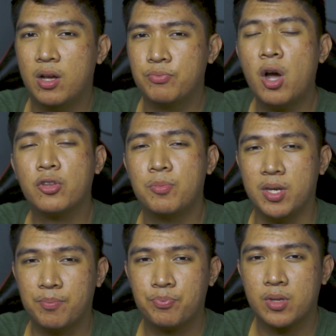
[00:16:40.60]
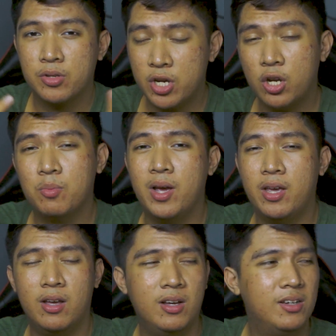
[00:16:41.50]
Talk to me. Check out
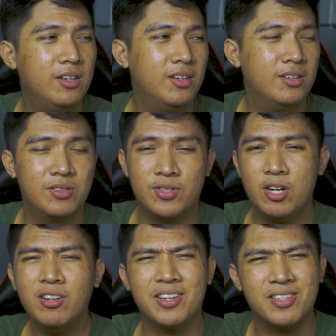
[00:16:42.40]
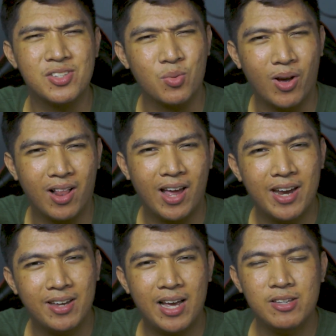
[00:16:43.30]
my tier list as well.
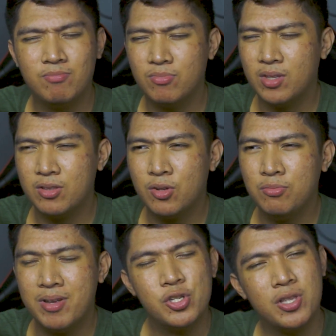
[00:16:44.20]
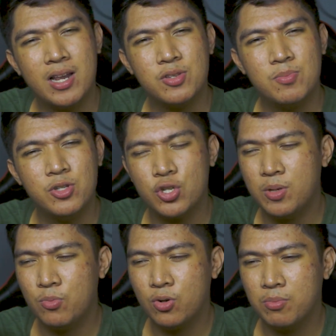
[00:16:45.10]
I don't mention that as much
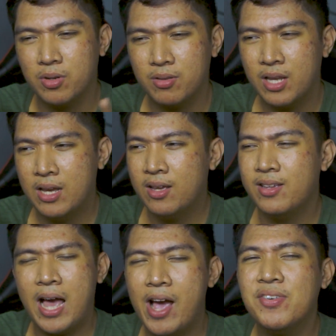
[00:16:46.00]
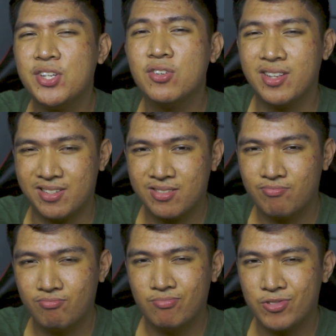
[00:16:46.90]
anymore, but yeah, I have a tier list.
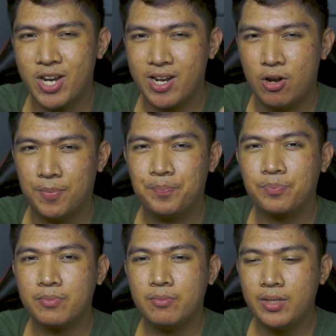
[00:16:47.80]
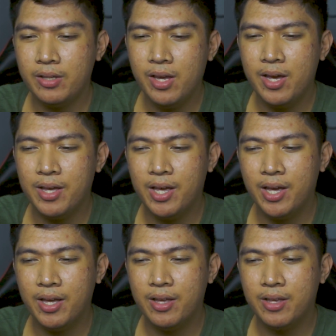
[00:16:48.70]
Check it out.
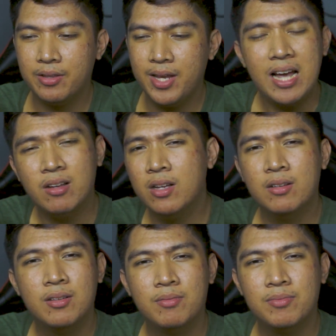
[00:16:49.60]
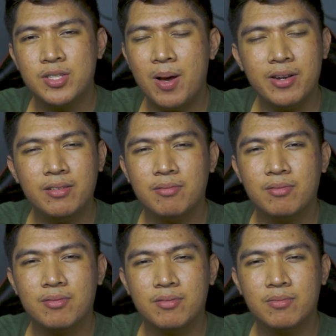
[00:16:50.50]
And yeah, that's about it.
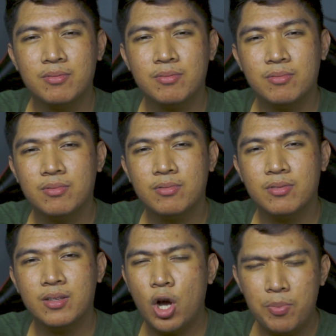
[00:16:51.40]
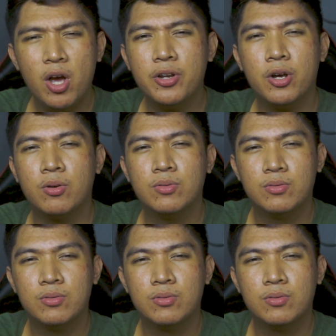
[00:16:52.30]
Obodio.